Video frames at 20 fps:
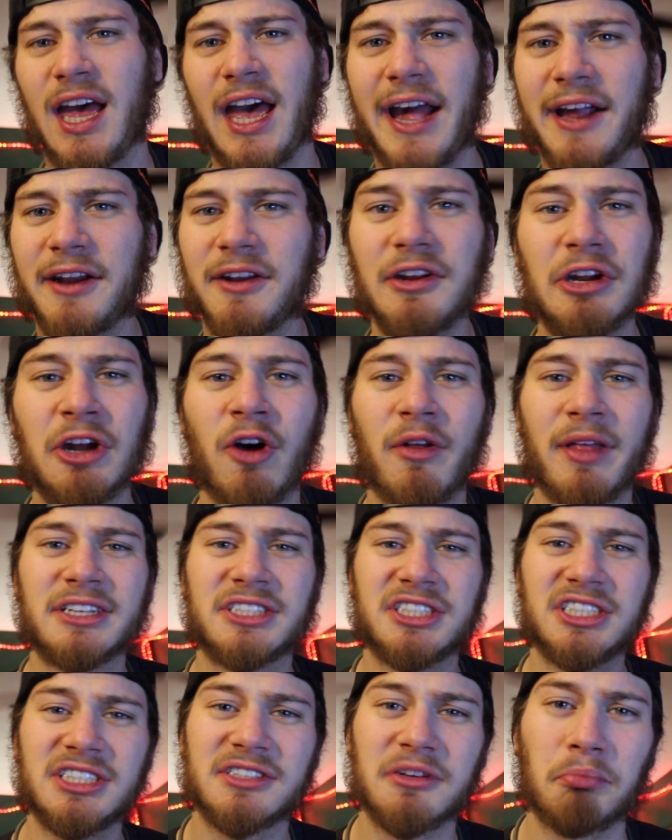How do you know
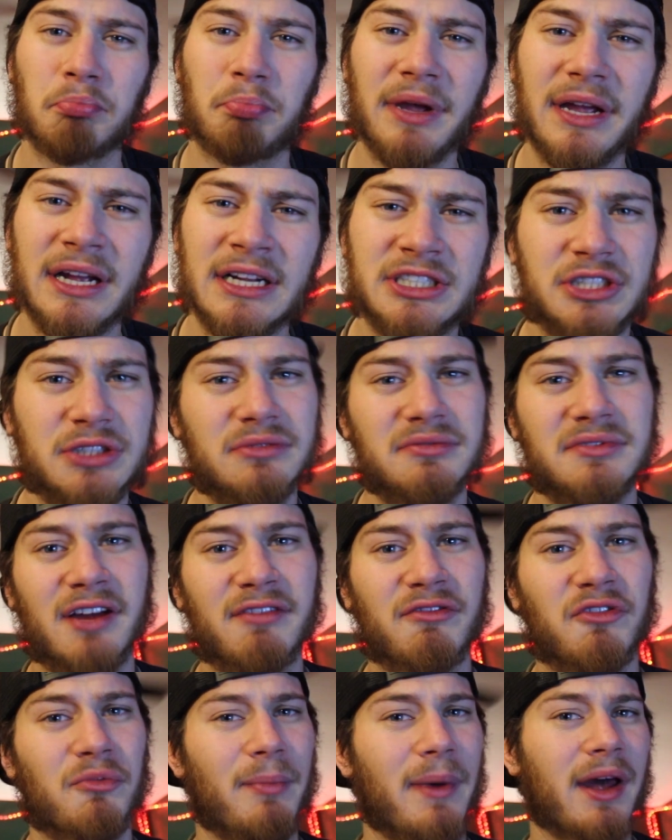that she's a bitch? You've
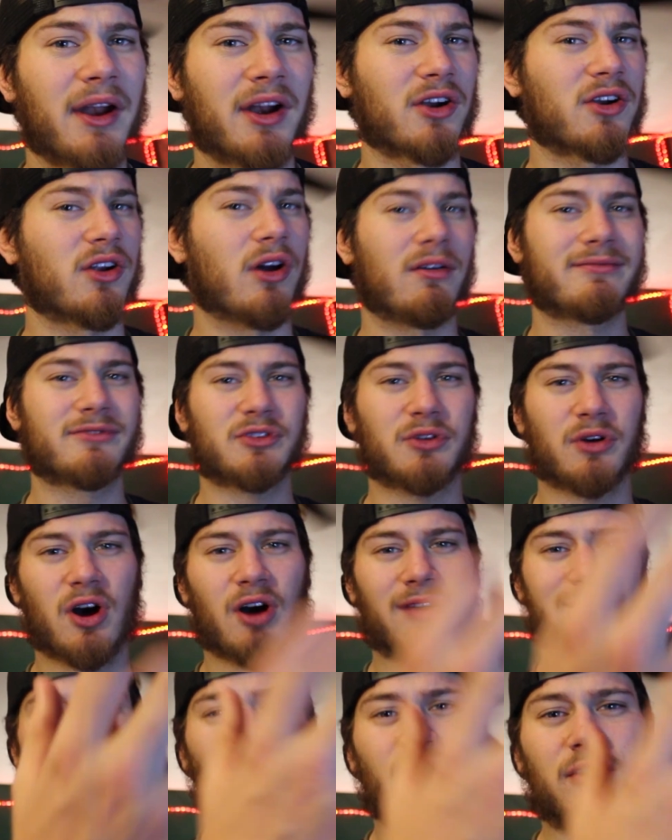never met her.
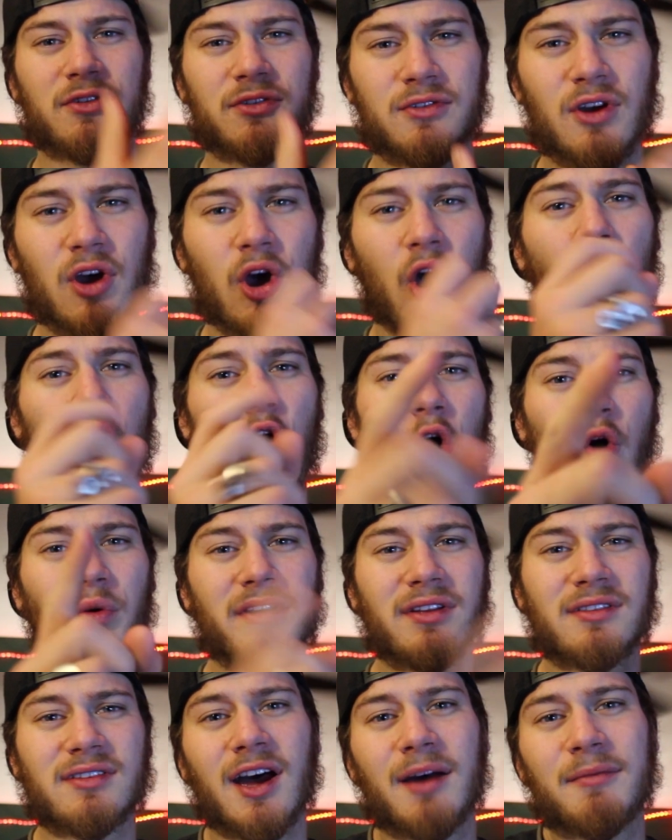
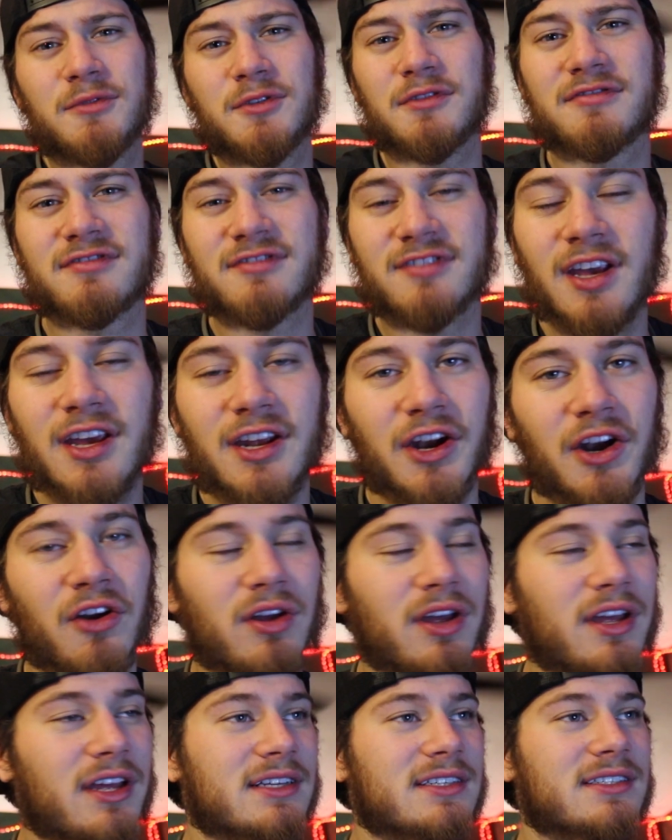Only time you've seen her
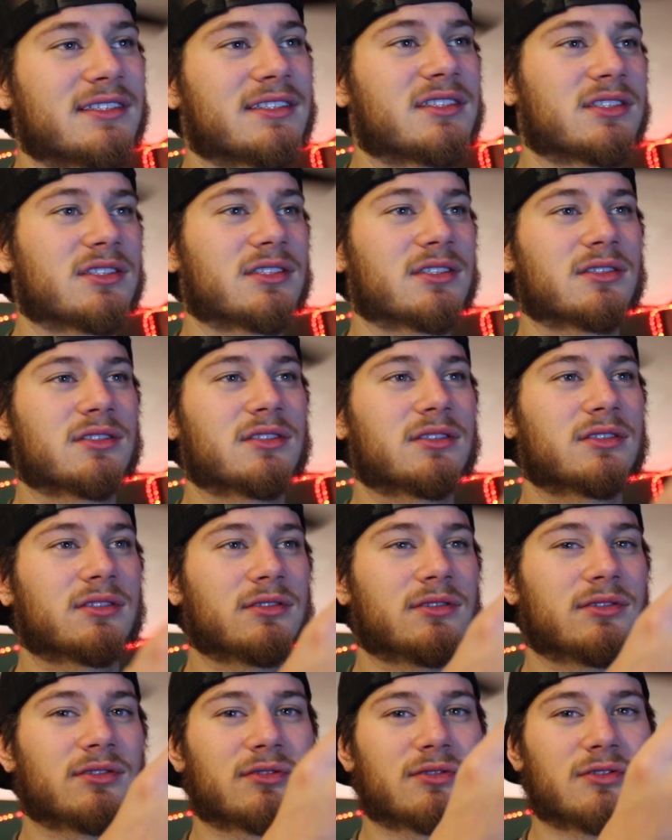is
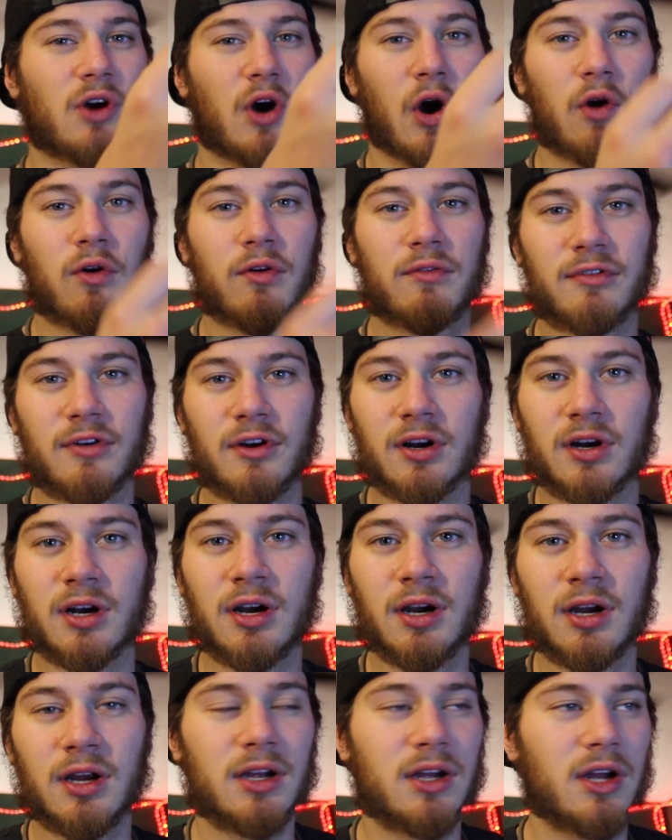
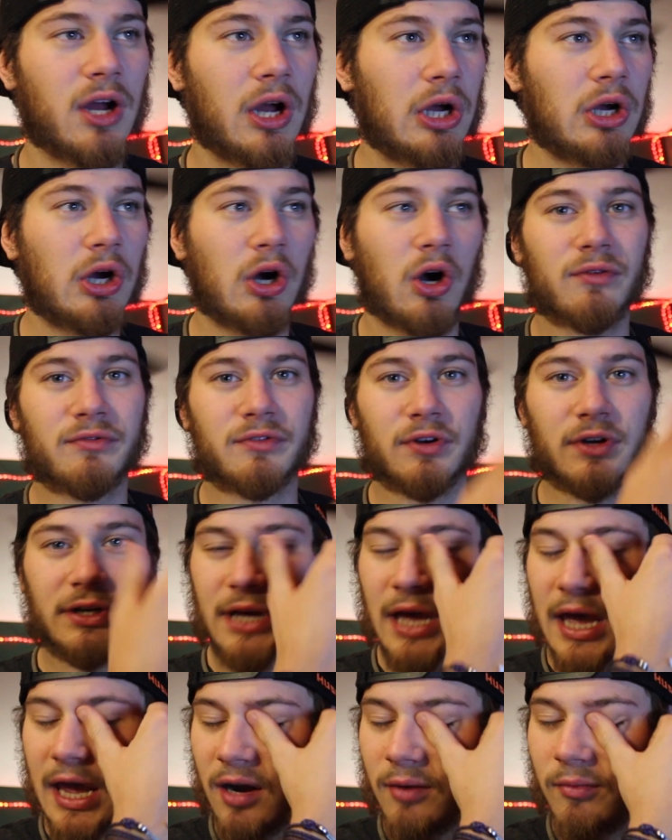over a
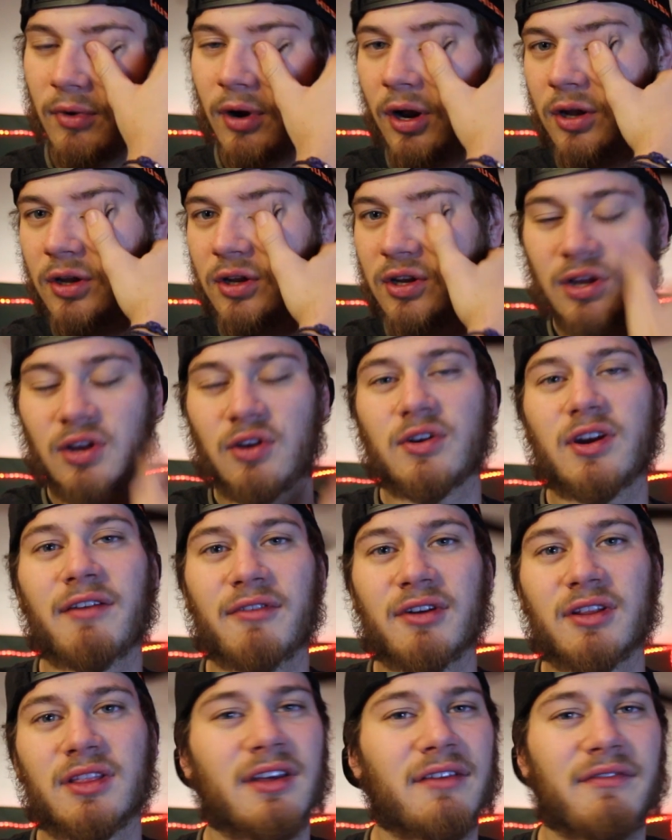camera. You
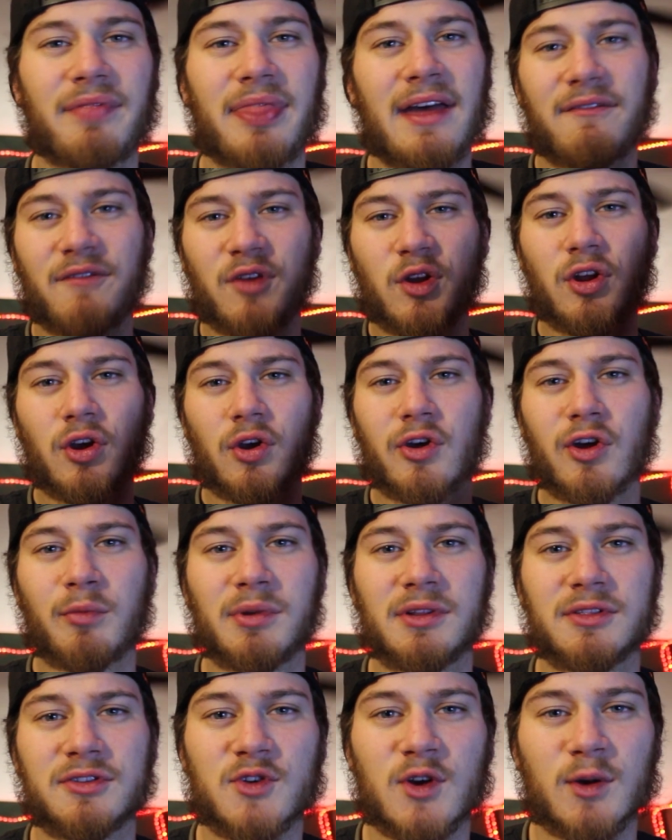never. That video could have
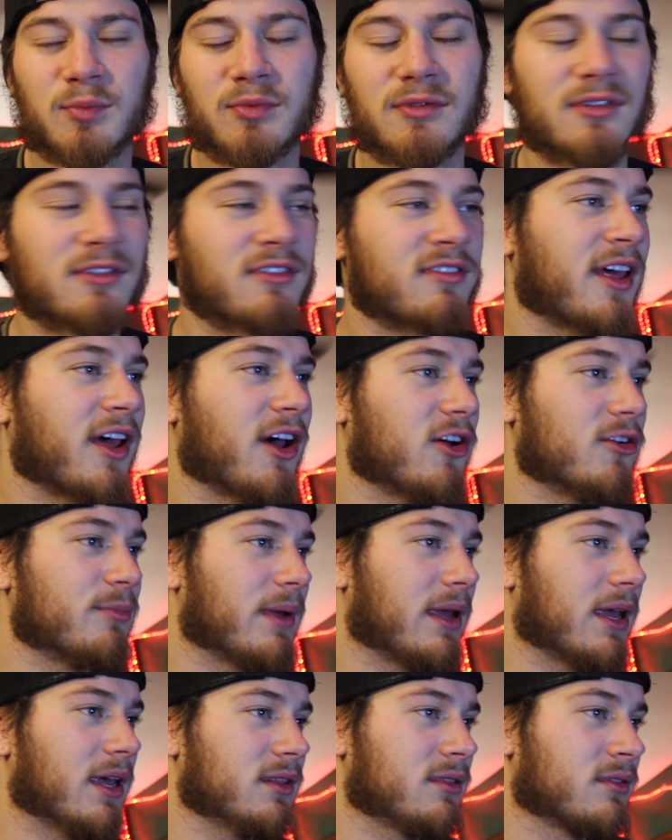been scripted as hell,
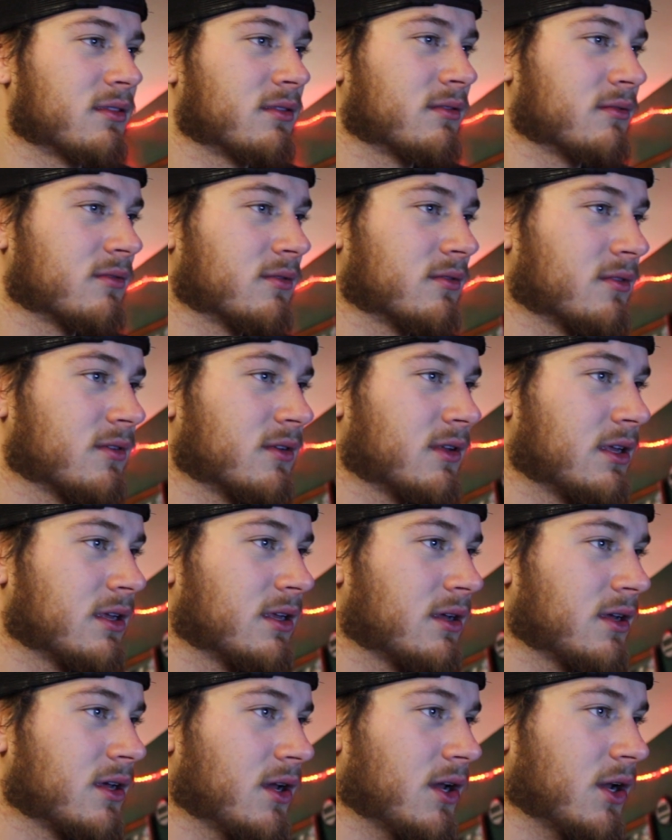man.
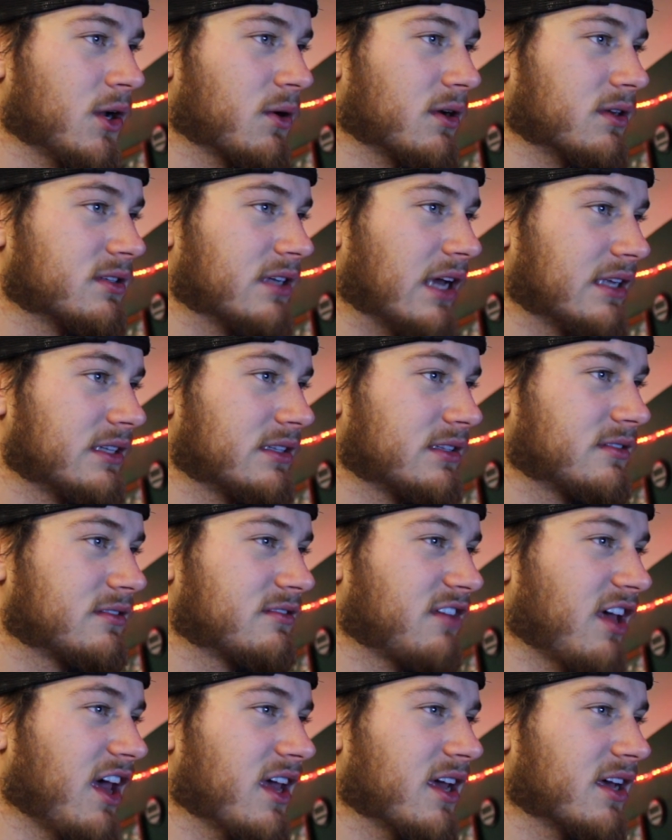What is that?
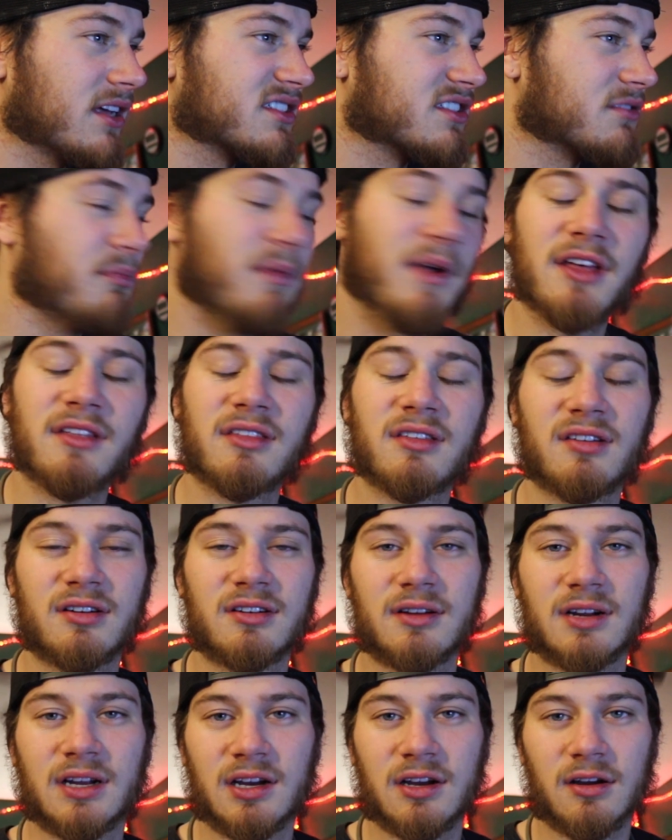Taya Smith?
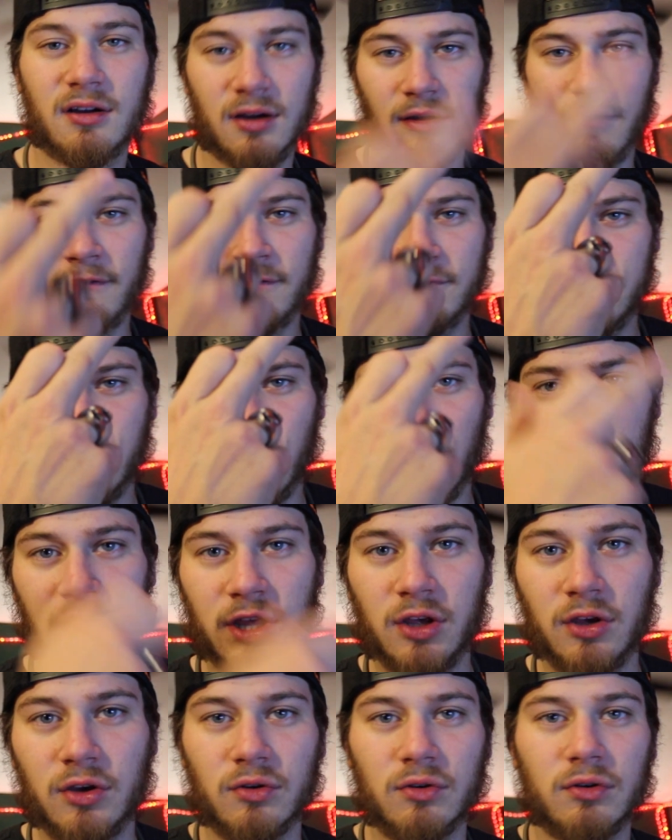
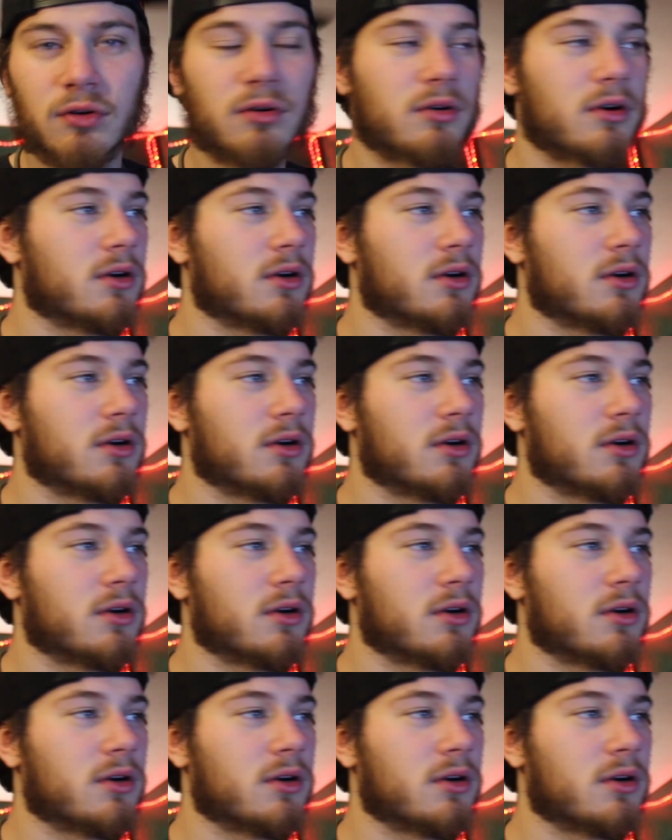Fuck you.